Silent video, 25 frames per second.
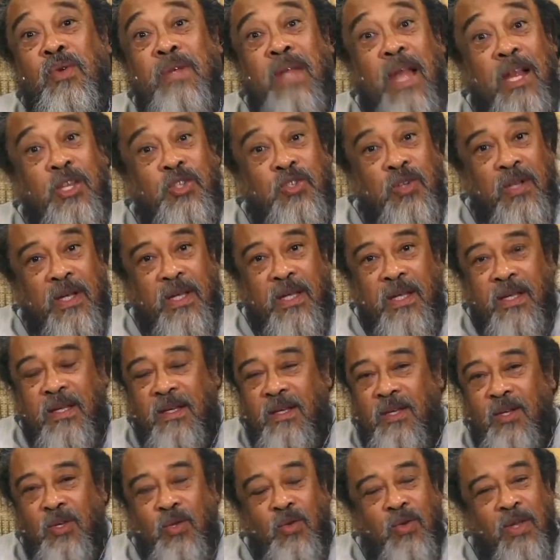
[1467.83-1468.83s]
Naturally,
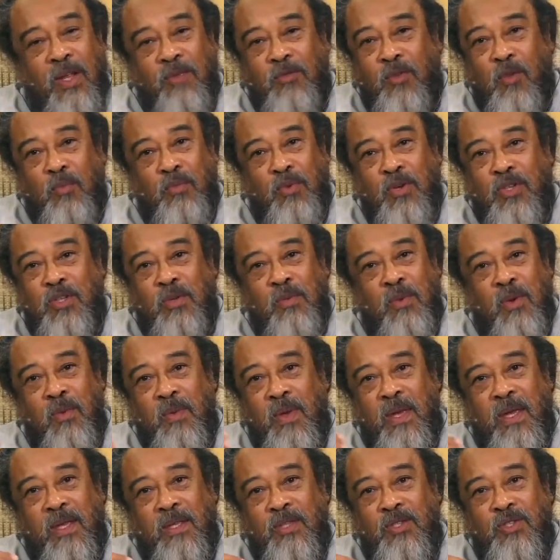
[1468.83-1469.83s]
you don't have to push him
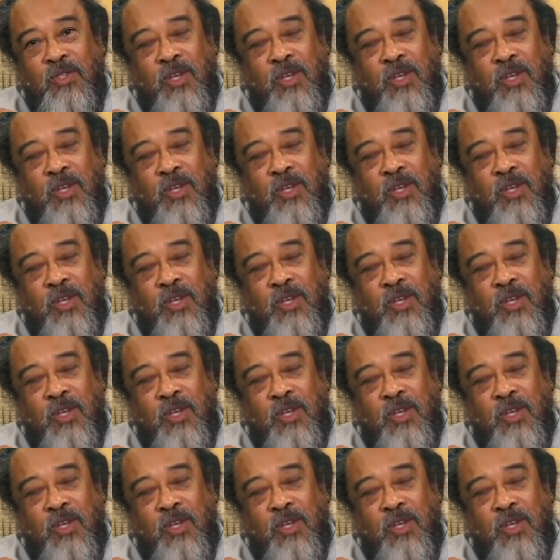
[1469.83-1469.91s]
away.